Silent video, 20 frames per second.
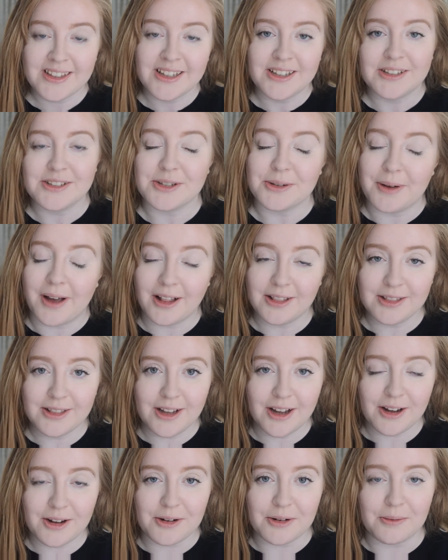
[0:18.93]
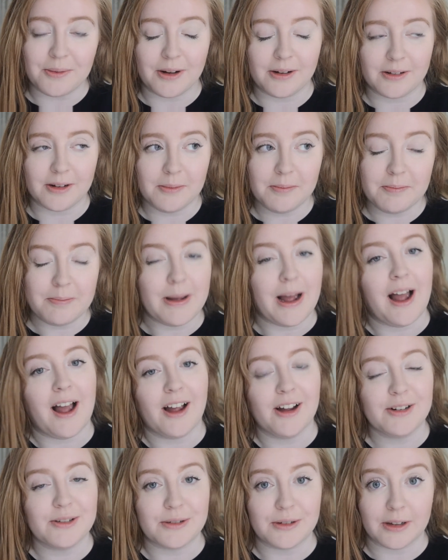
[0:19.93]
So hello, welcome
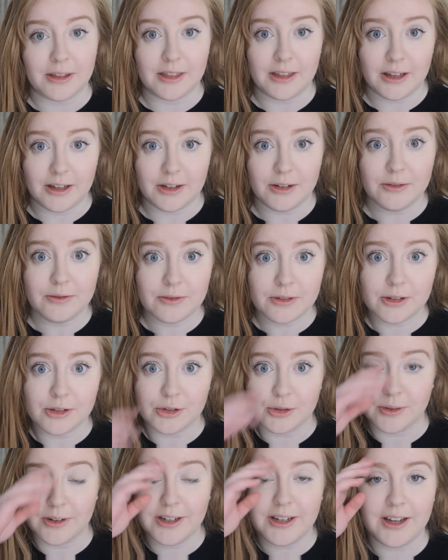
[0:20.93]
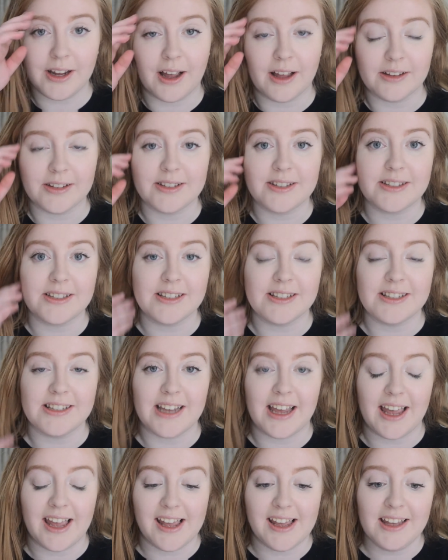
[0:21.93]
back, or thank you for joining us
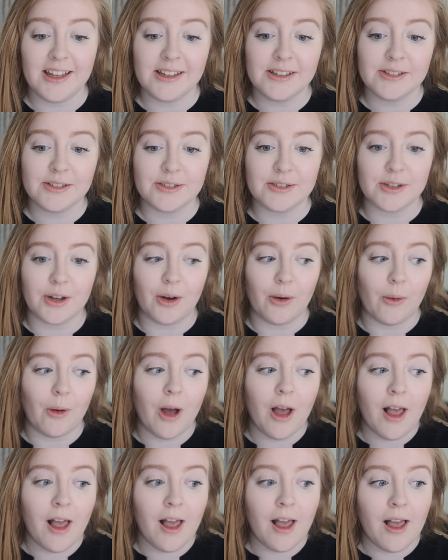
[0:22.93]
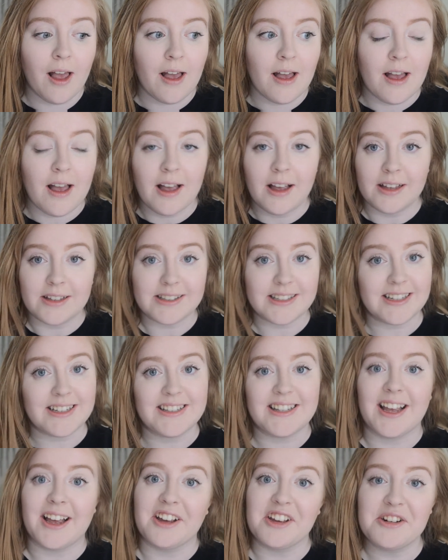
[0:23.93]
today. So, as I
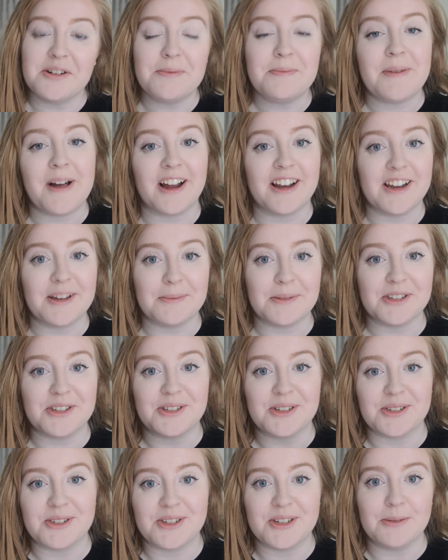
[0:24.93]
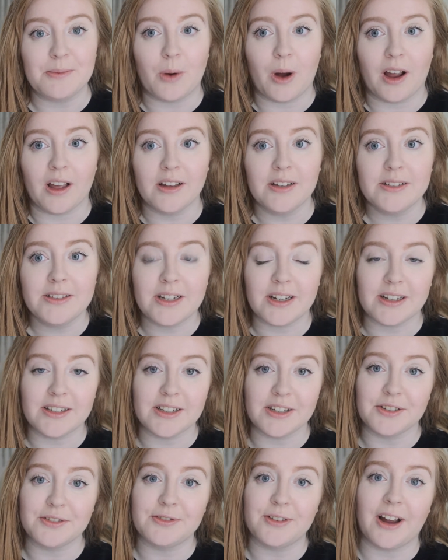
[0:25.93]
said, my name is Justine Wild. I
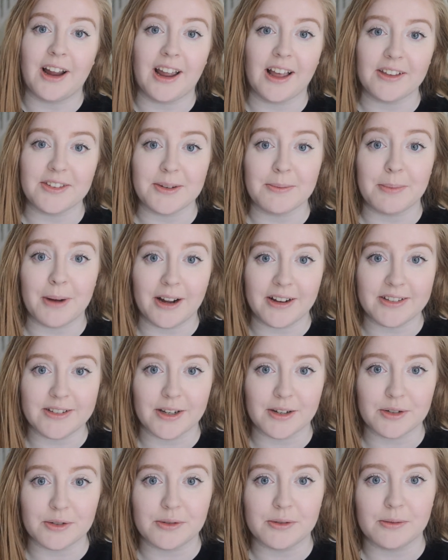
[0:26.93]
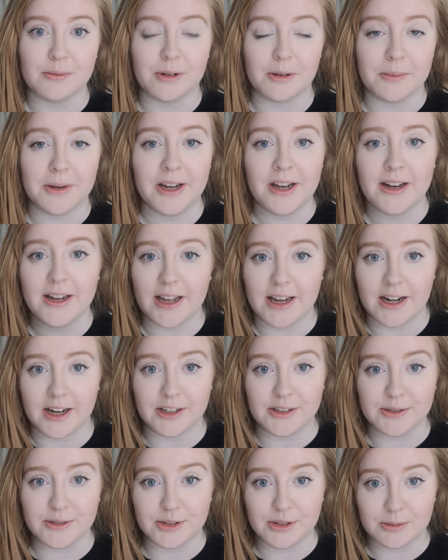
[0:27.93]
identify as a bisexual woman and I
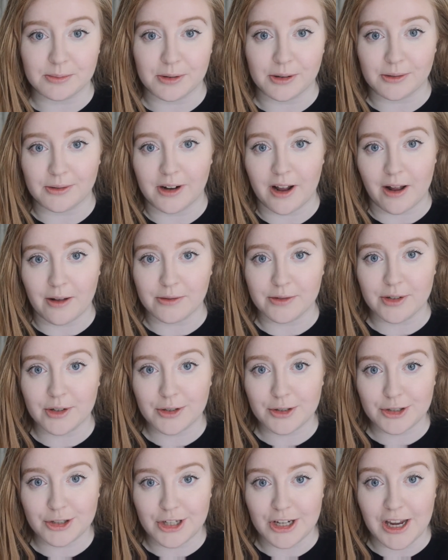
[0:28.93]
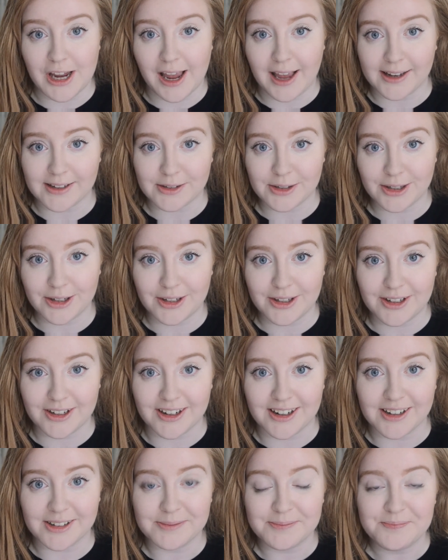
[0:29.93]
use the pronouns she and
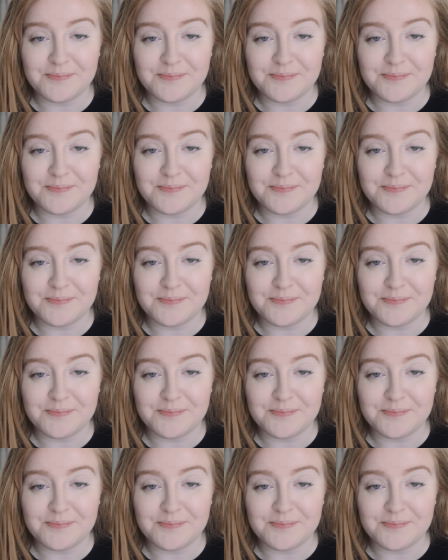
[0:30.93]
her.